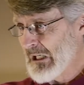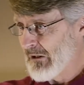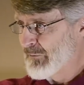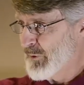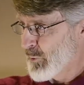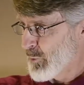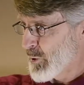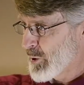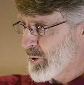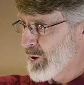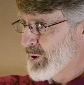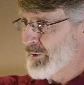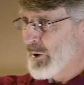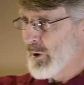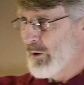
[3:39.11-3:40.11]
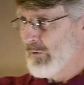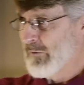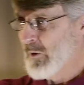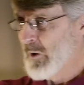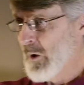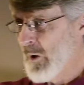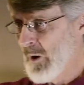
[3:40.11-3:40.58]
of the world
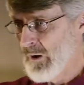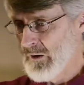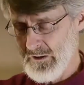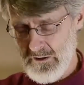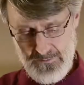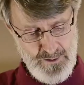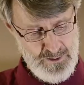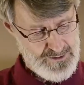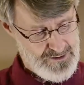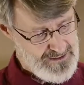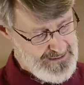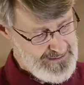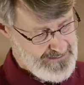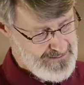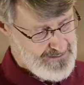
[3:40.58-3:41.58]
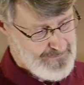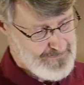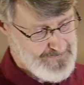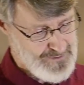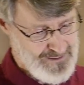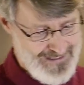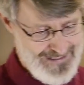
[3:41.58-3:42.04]
over all of those
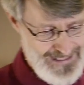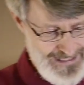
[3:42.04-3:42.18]
kingdoms.